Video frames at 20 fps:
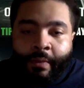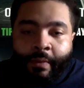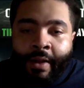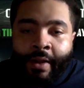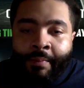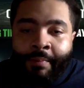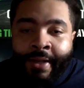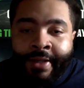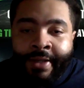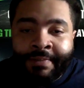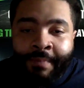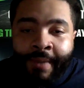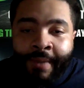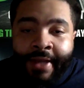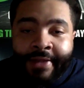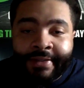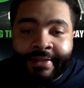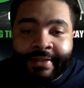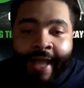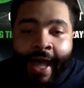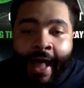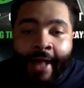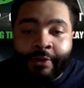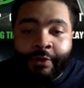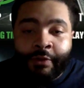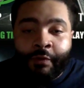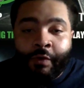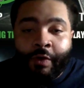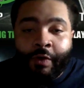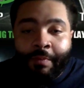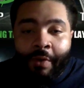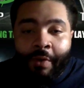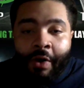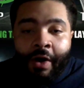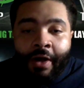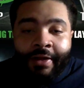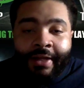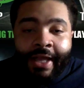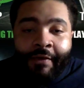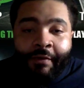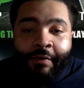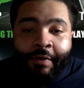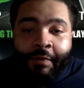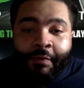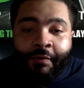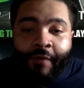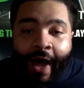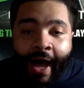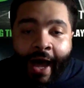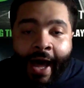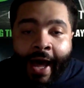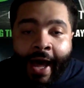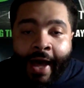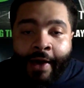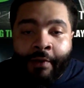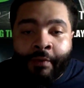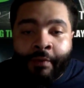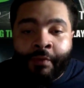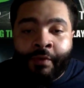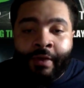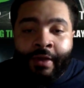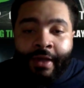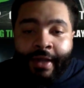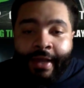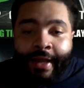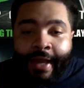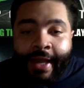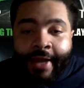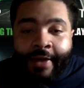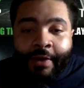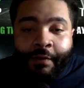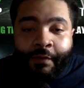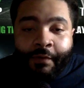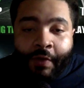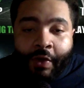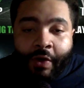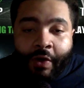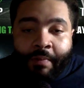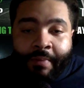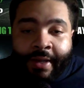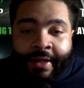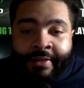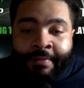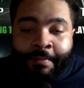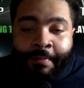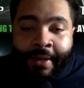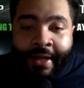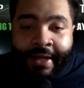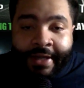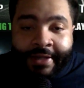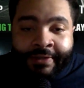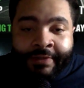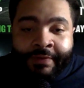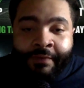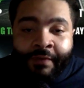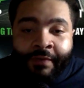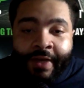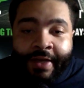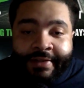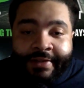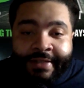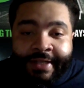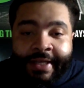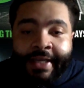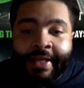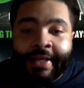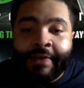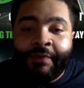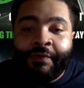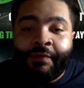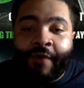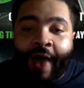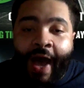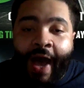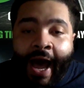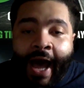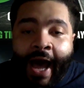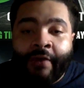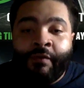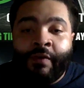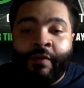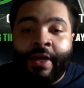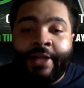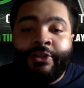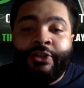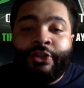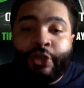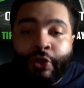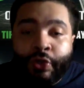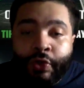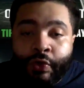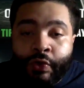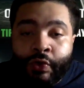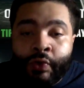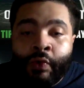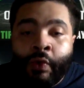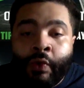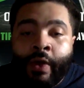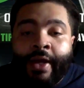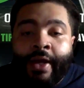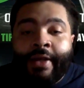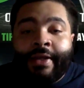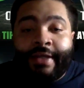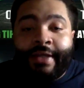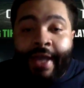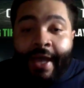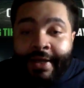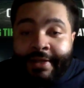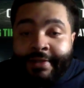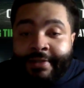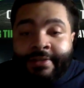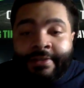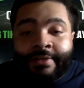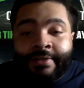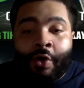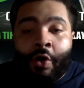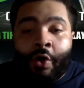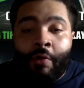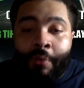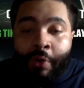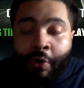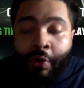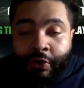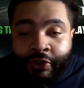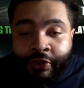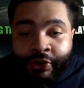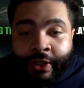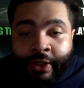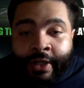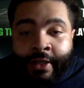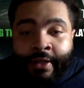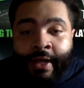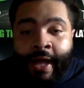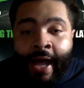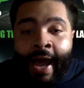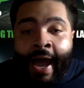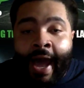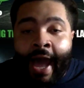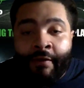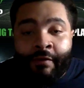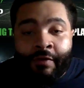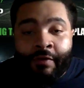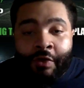best bets in college football 11-5. NFL best bets 15-5-2. Yes, no bullshit. I have a